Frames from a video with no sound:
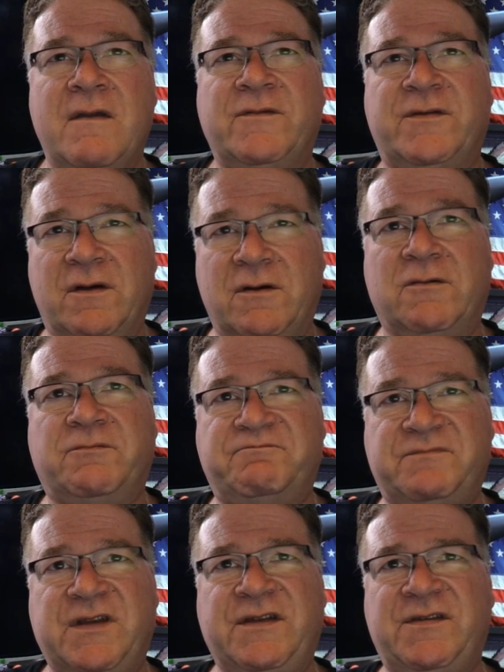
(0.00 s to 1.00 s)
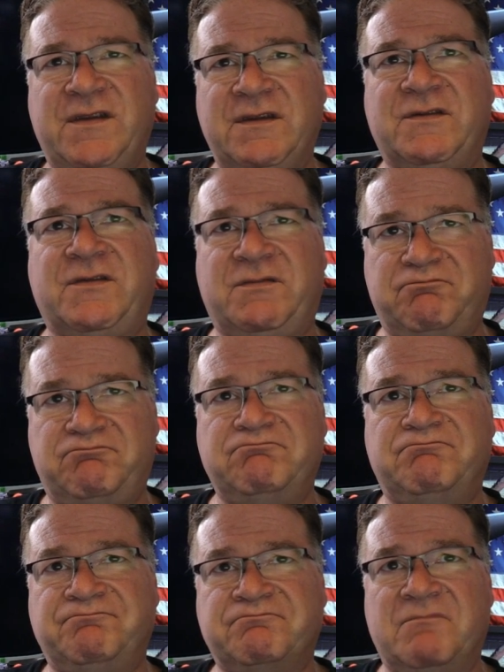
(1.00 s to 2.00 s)
So this is
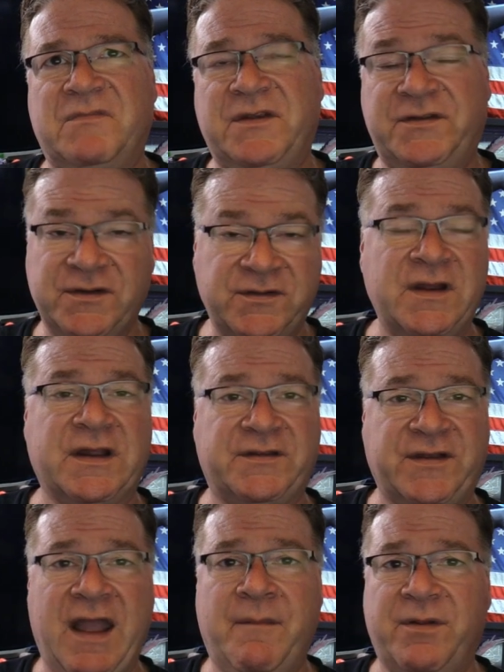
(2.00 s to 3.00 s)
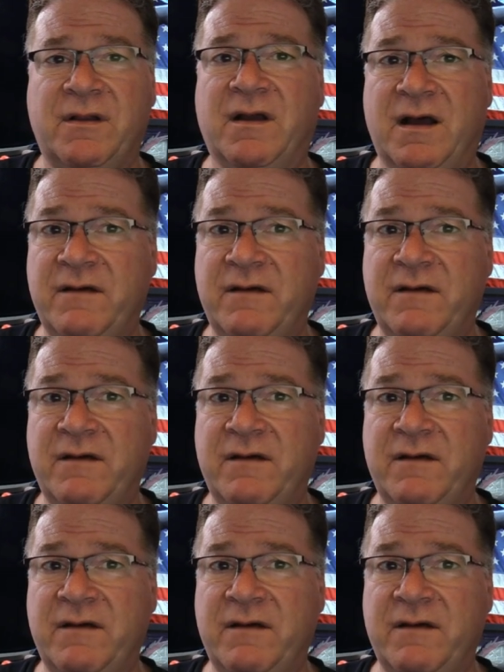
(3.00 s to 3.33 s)
this is an example